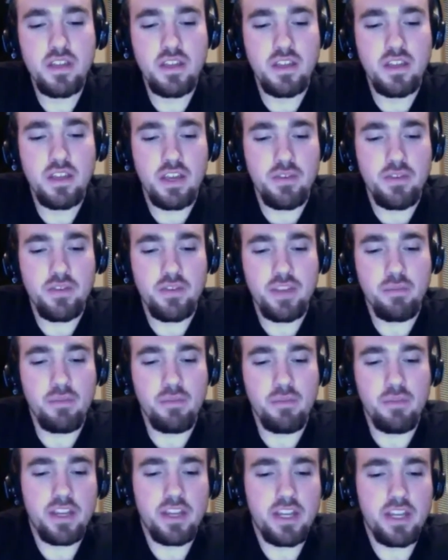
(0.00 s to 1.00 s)
You got
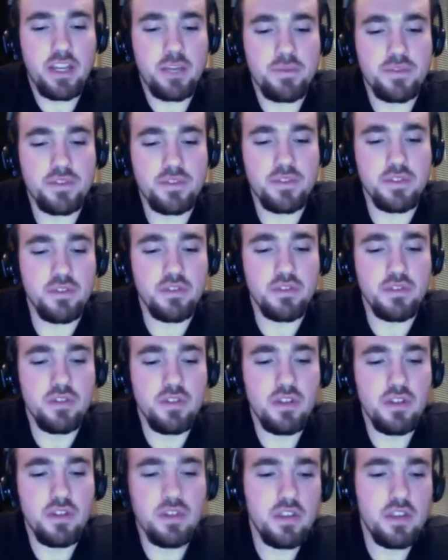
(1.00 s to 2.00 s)
Black Ops 2
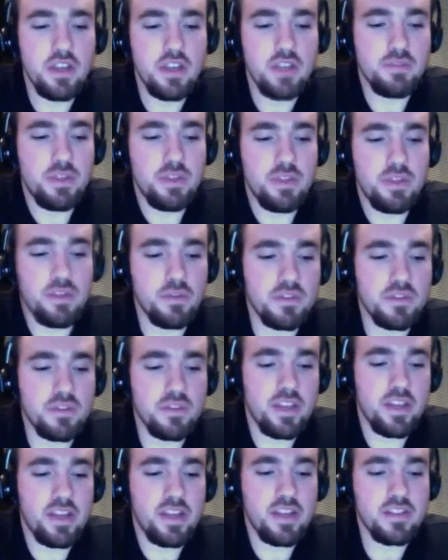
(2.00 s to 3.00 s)
as being the most
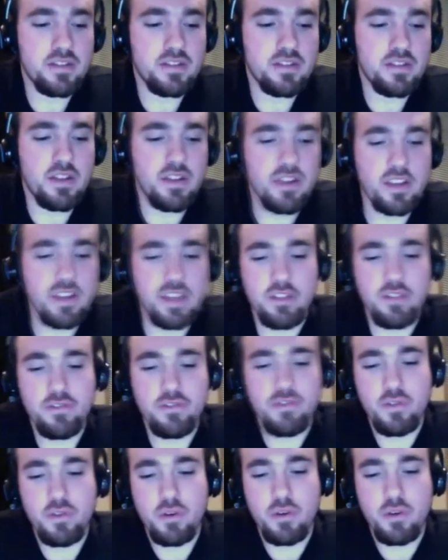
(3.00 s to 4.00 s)
latest, Halo
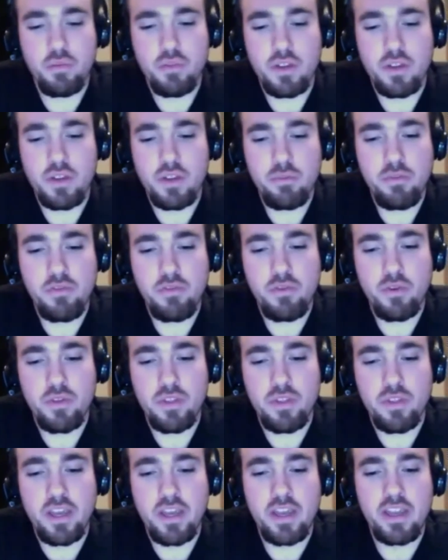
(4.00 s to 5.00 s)
4 before
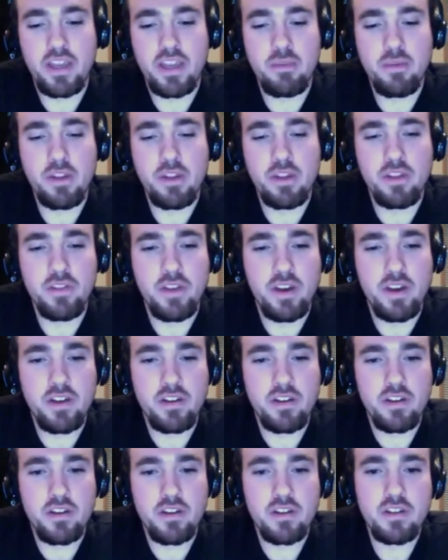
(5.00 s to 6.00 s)
that, and then Medal of
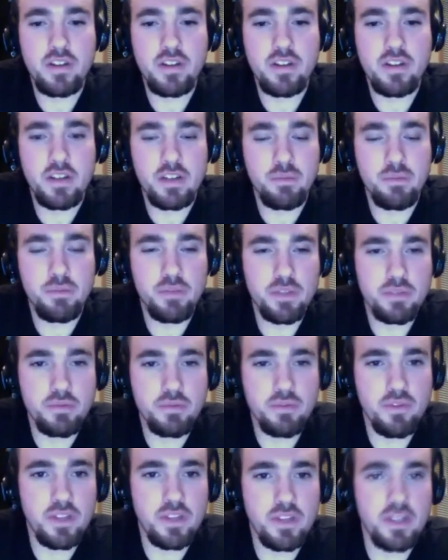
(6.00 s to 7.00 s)
Honor a couple weeks
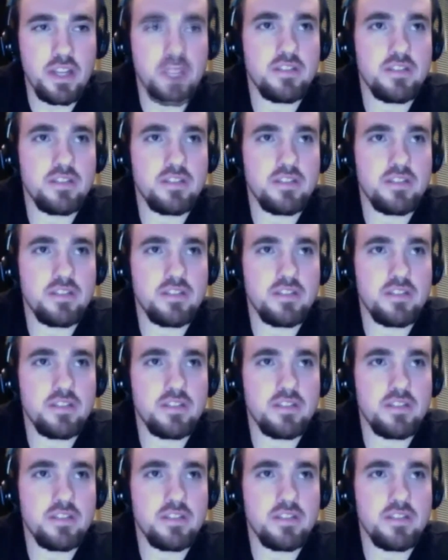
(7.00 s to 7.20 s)
before that.